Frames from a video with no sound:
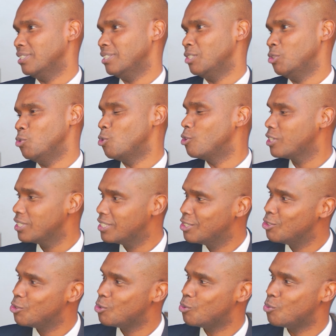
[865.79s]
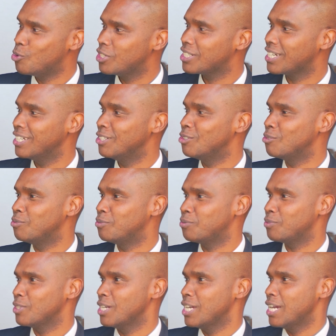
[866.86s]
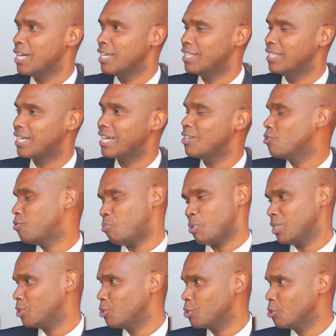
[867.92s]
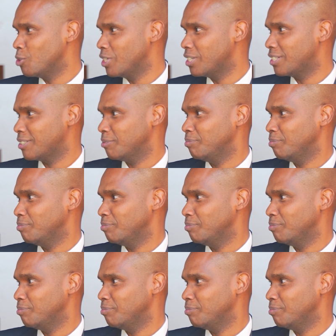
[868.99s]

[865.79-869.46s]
you already know the kind of person you are.